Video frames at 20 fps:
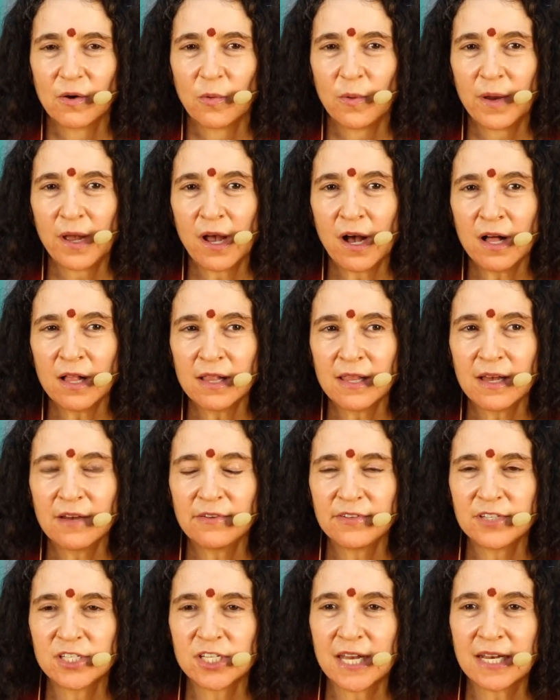We all
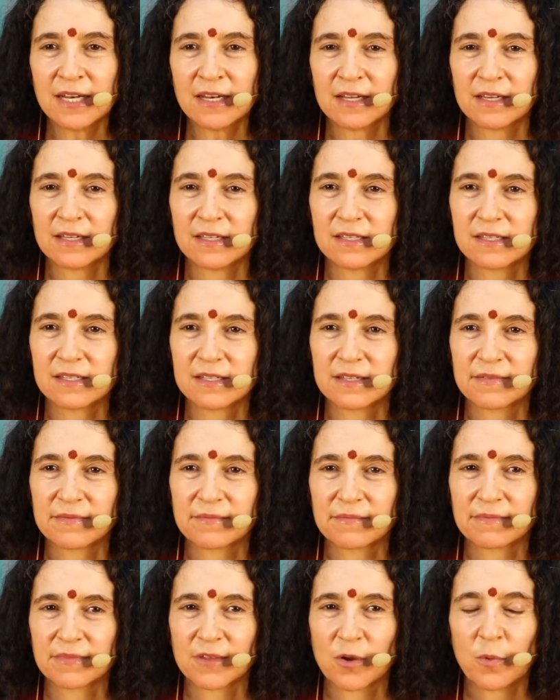have agendas.
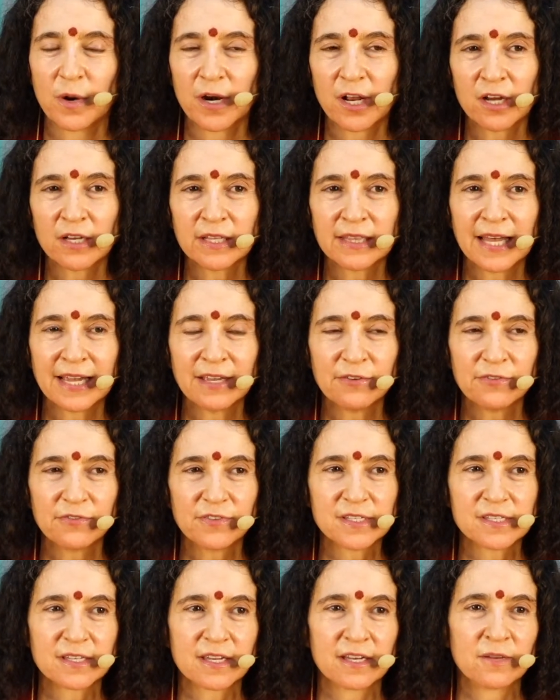What our
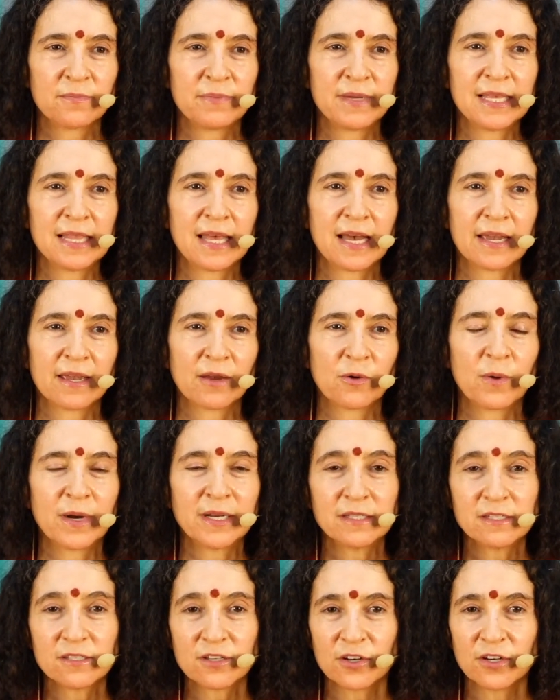life is going to be like, what
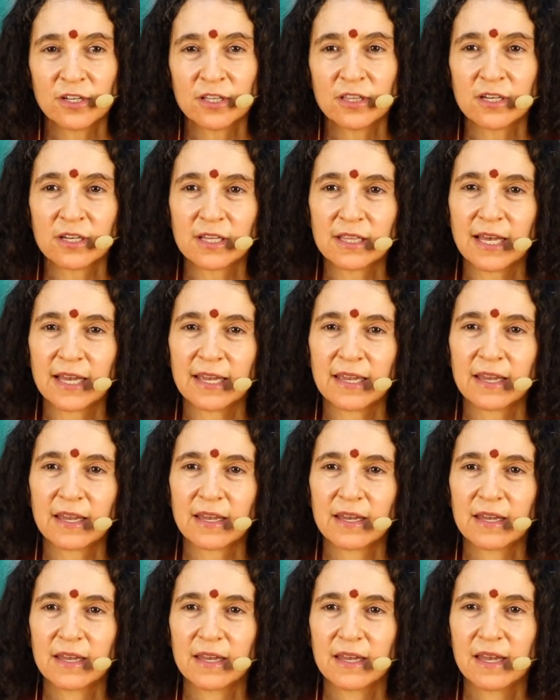it's going to look
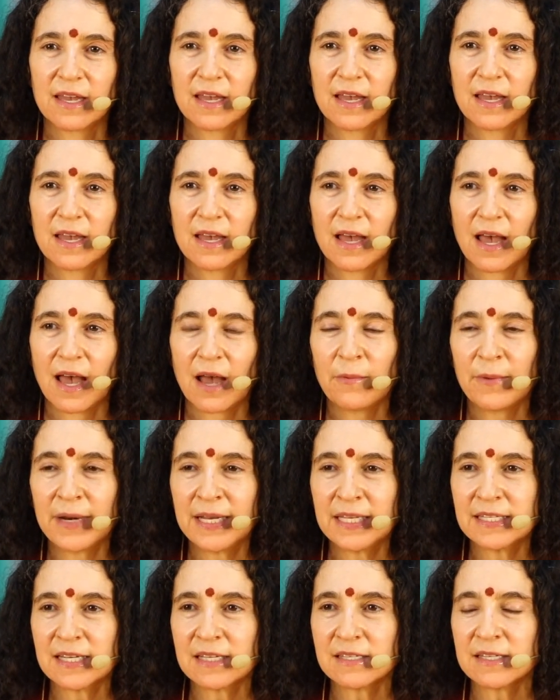like. And when
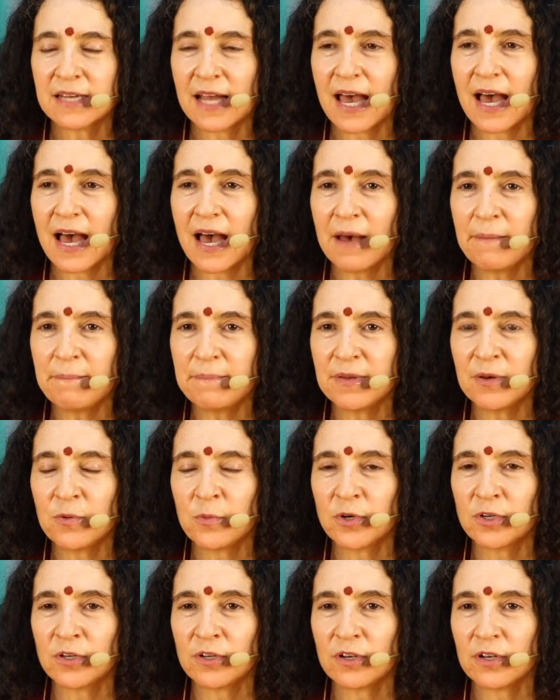it doesn't
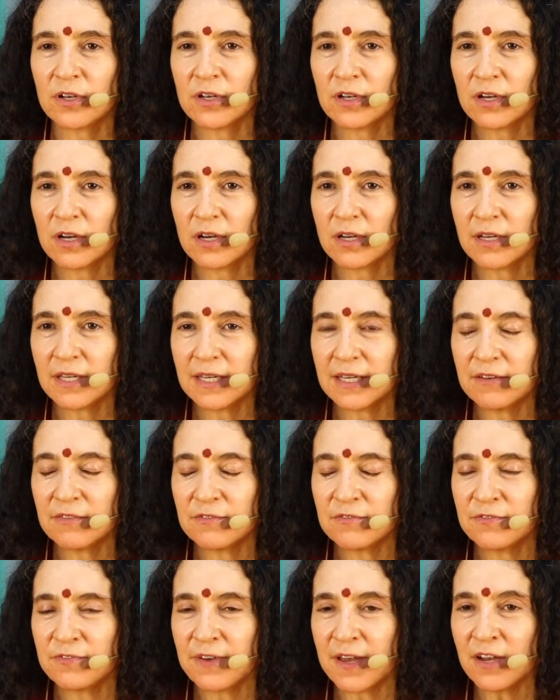happen, we're
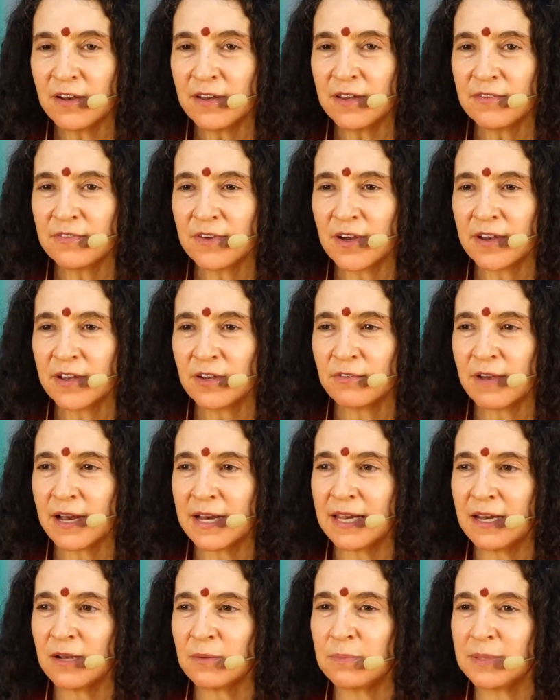very, very
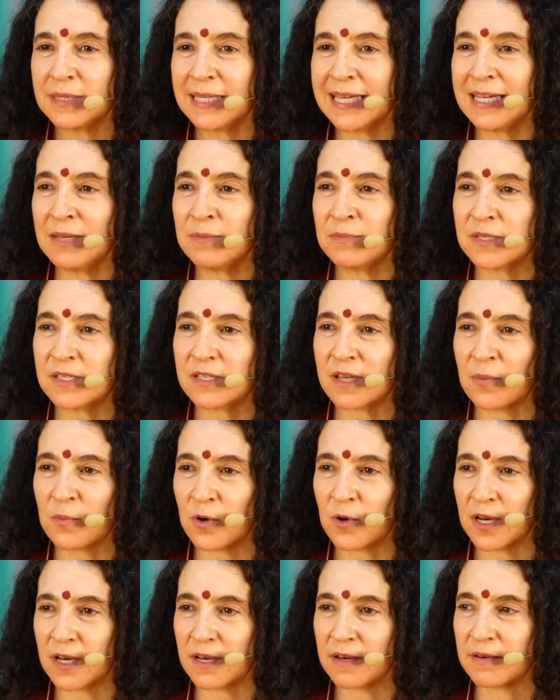ready to blame
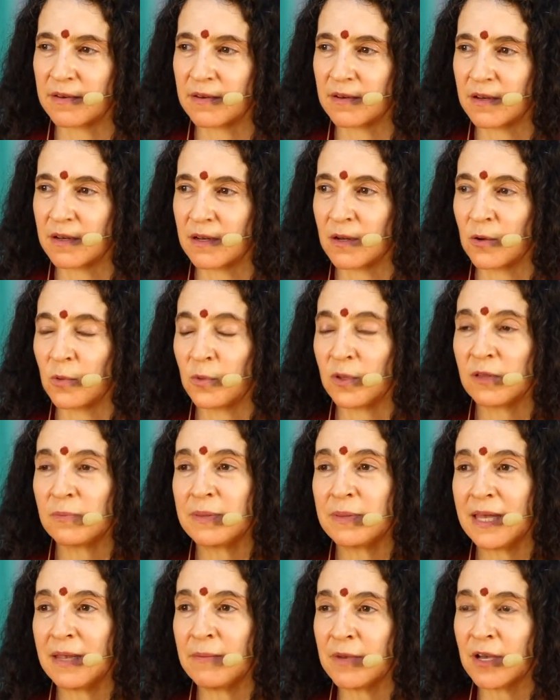someone. We'll
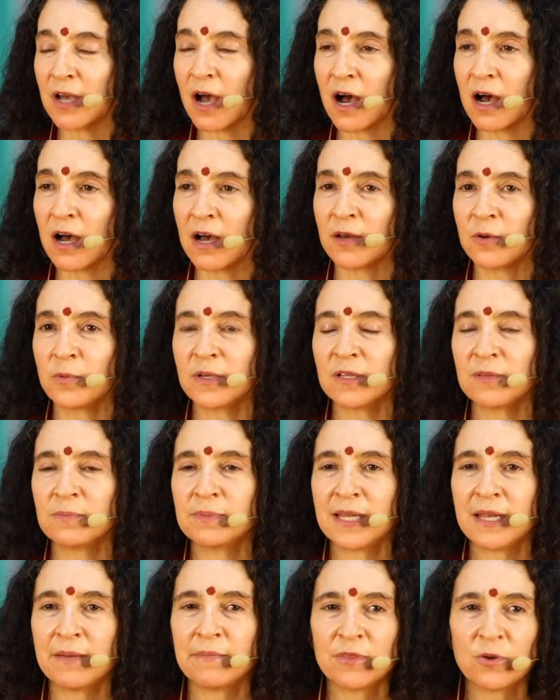blame God, we'll
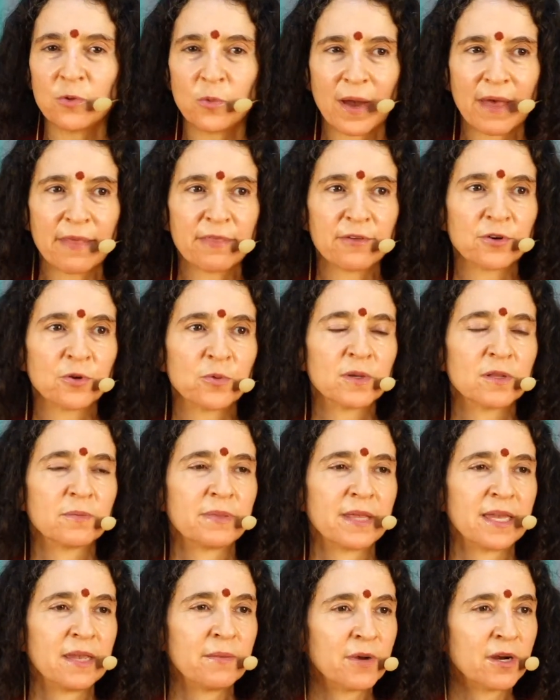blame the weather, we'll
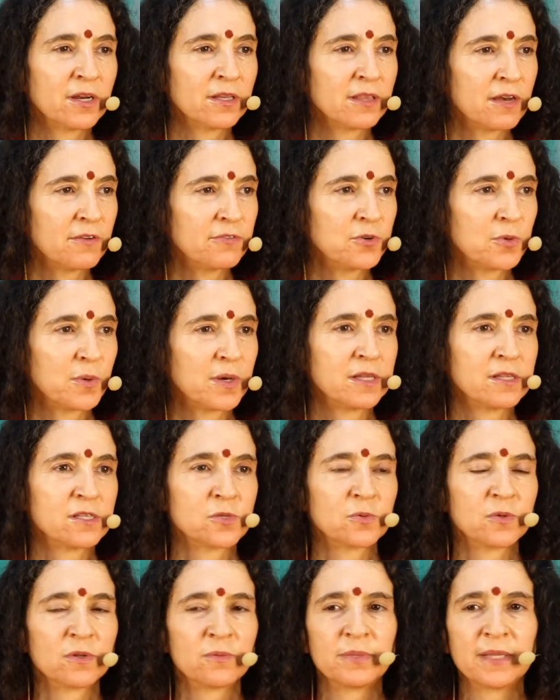blame our loved
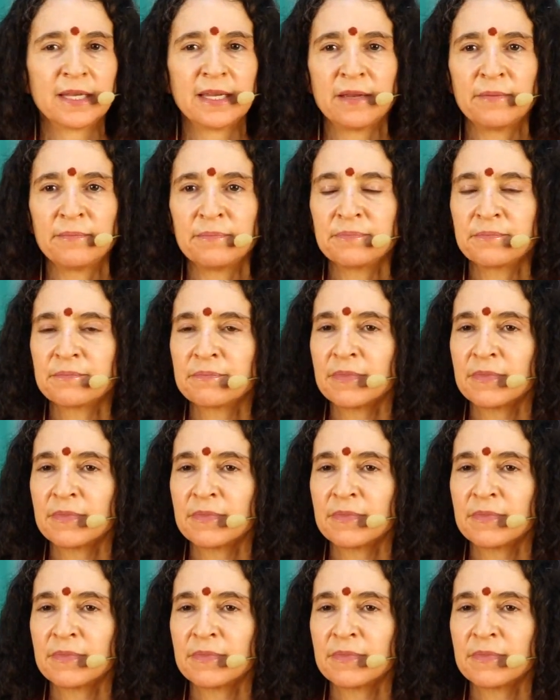ones, we'll blame